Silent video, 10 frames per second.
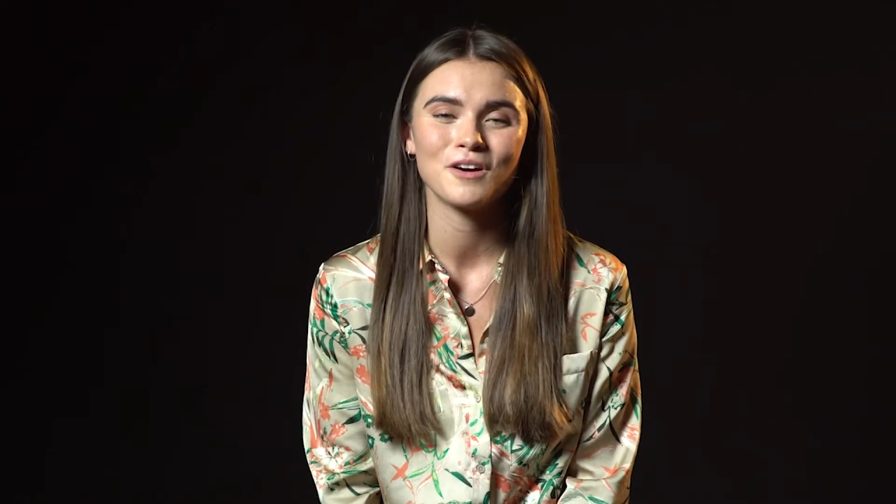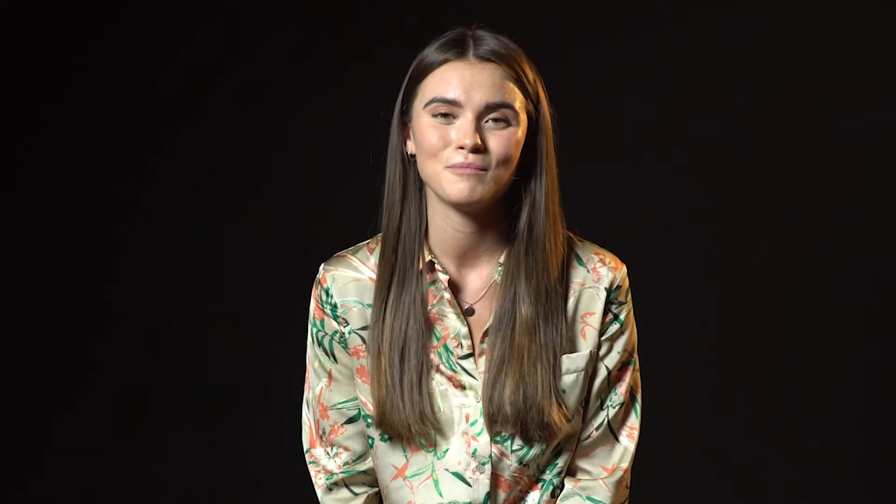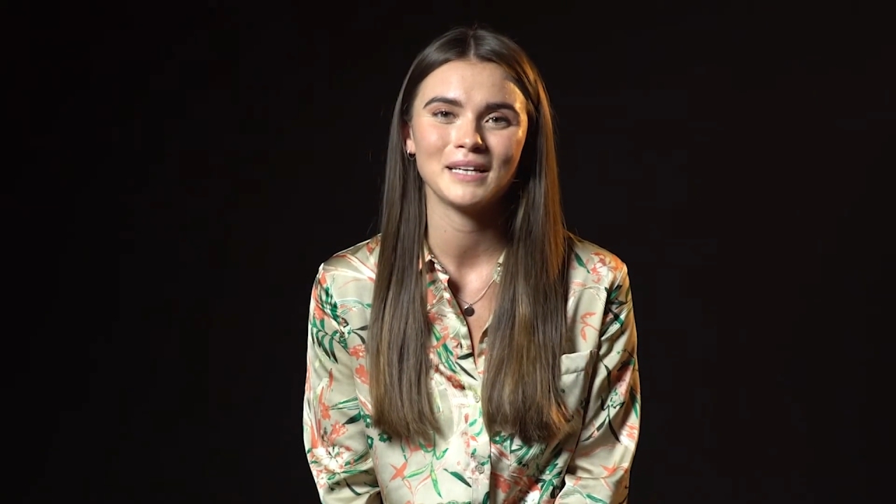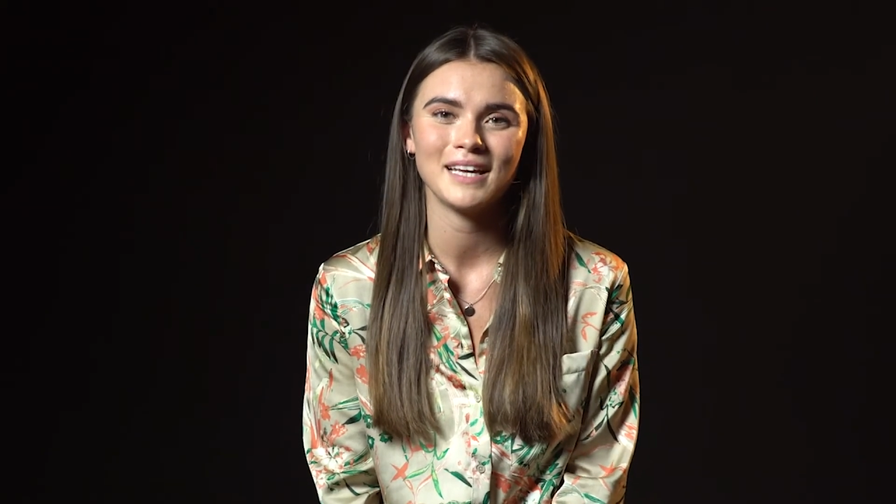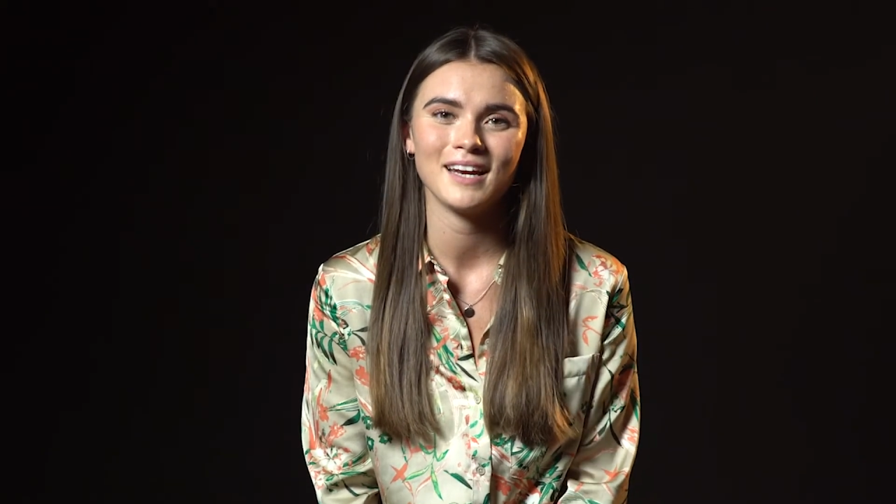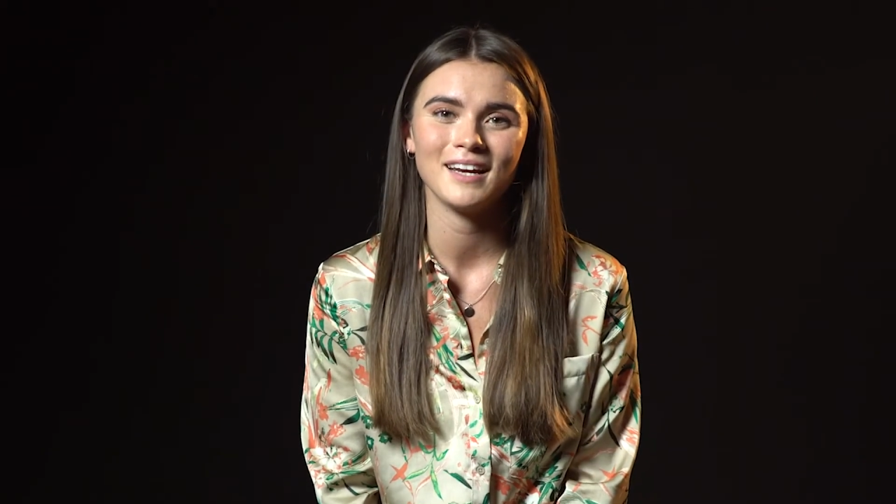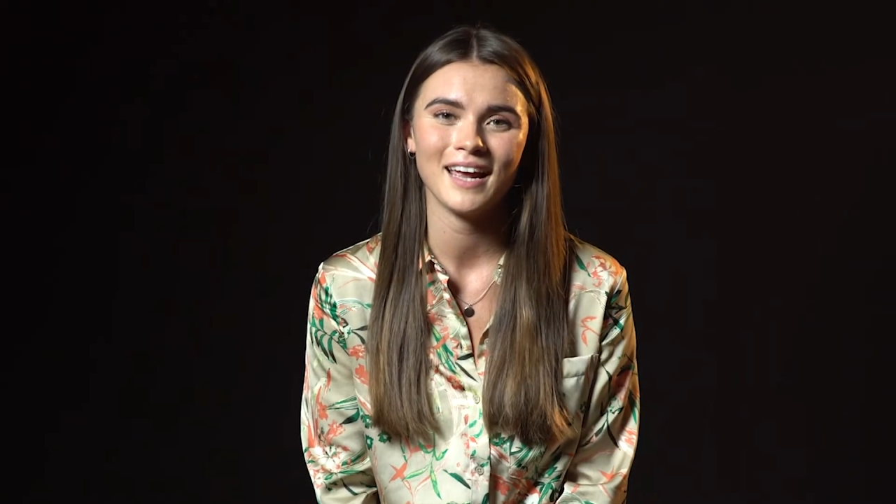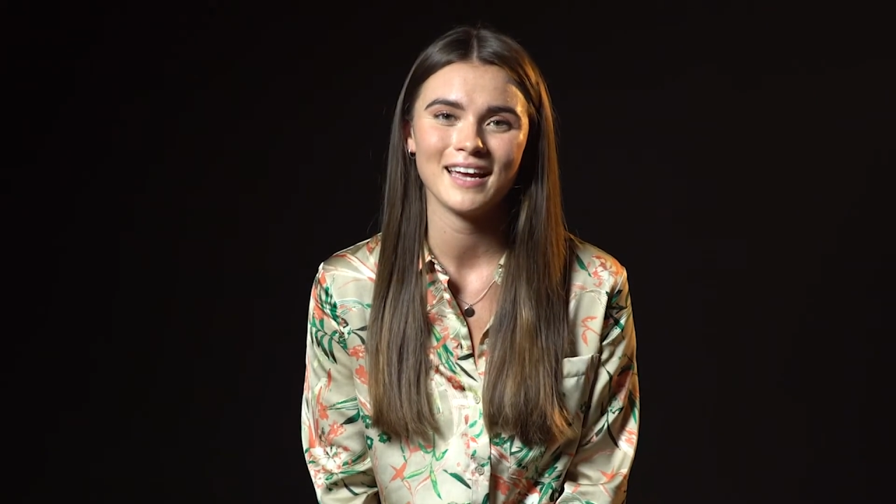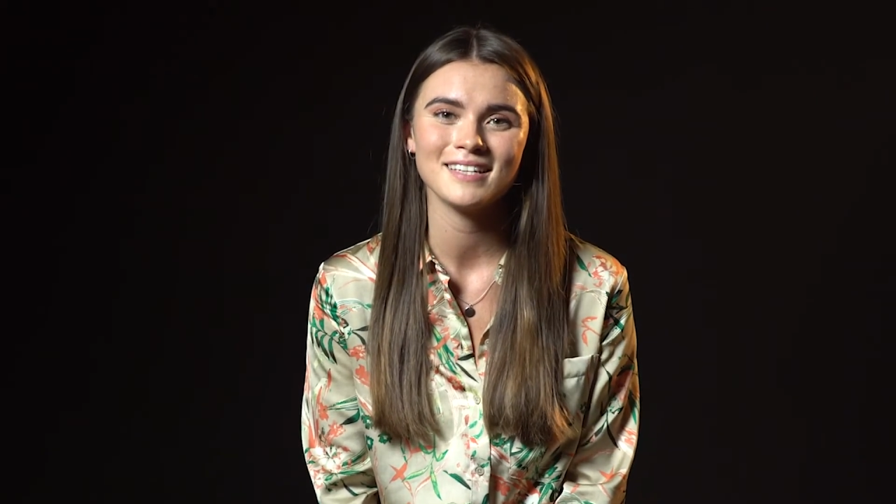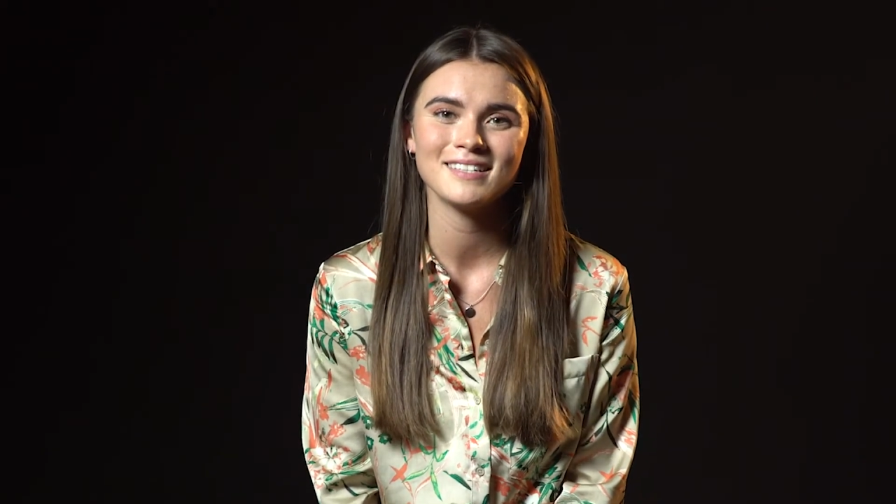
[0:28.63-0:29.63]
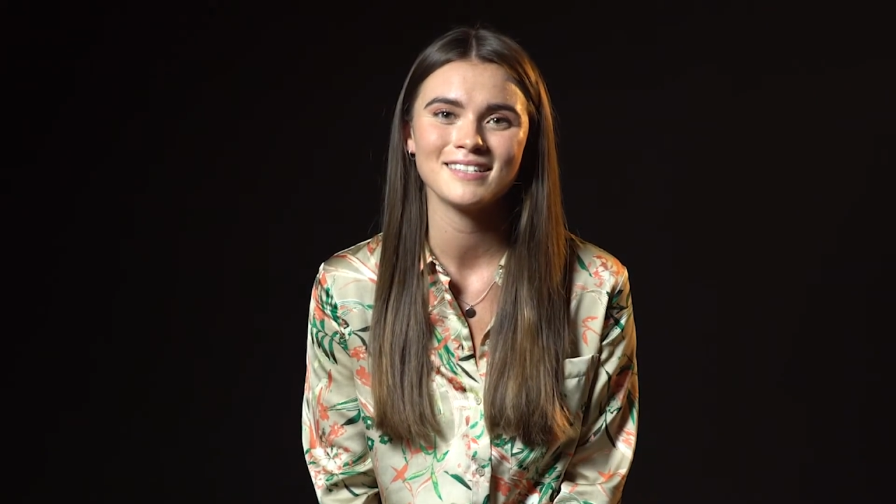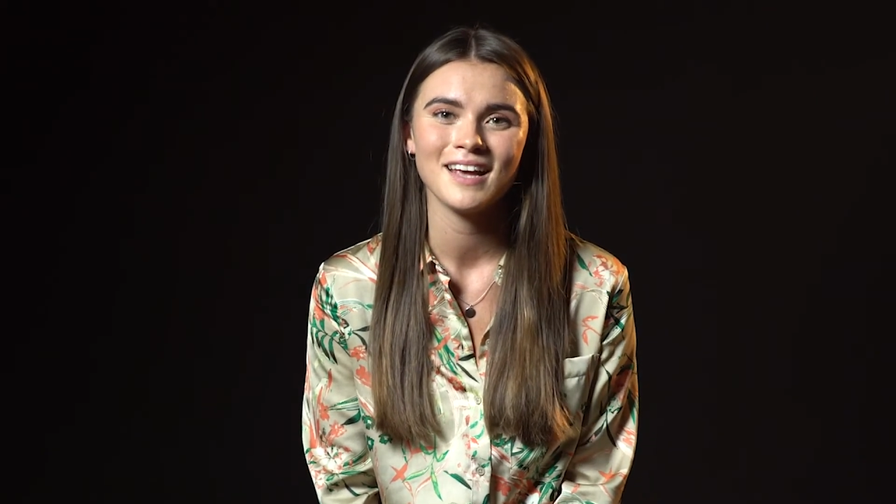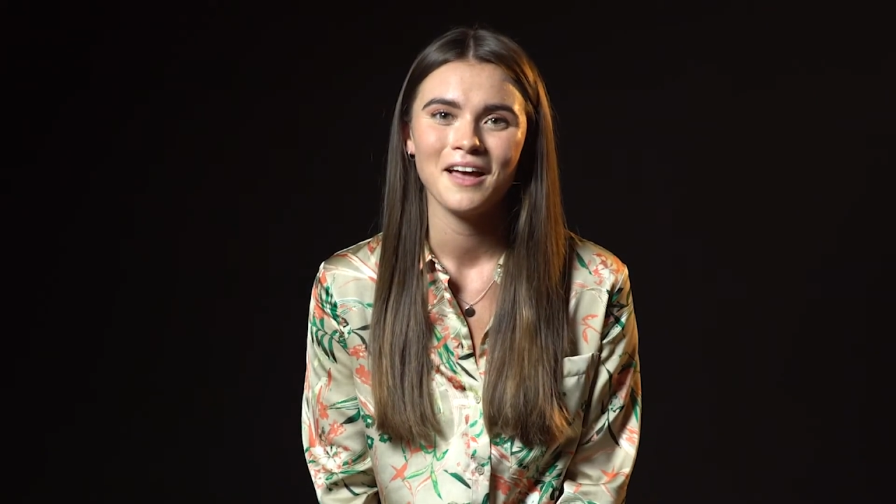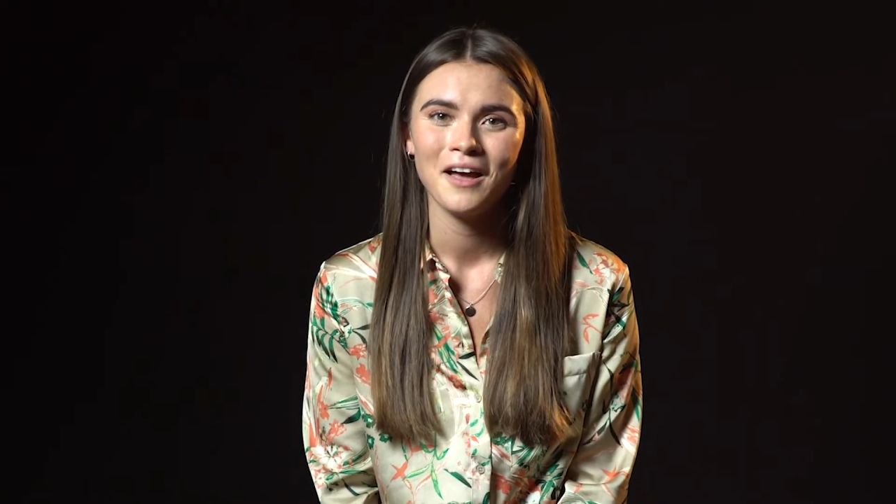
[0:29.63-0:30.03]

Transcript: complicated case.